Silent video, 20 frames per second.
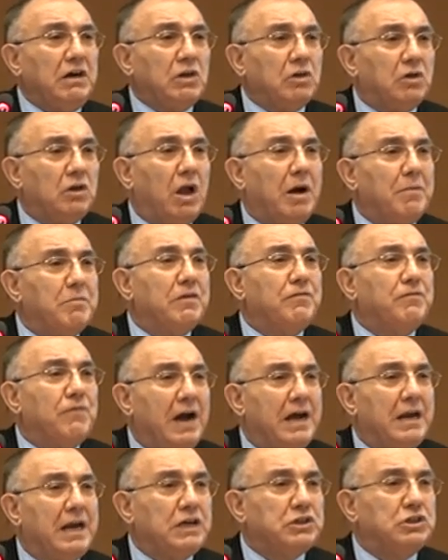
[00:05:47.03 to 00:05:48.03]
global
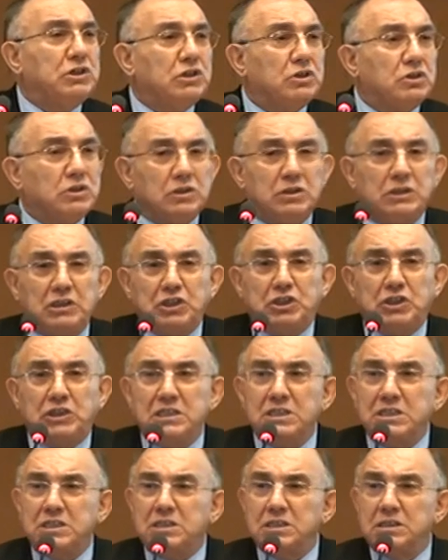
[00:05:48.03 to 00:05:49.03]
financial
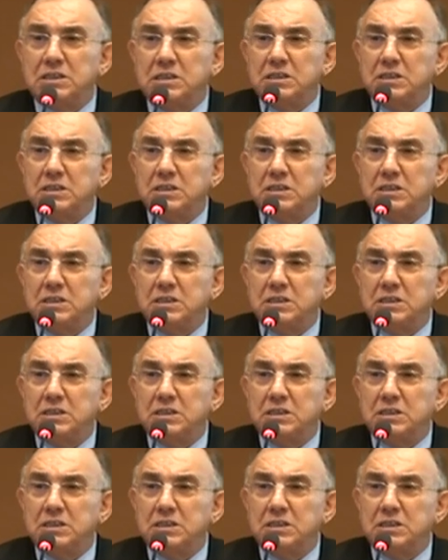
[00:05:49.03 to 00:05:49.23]
conditions,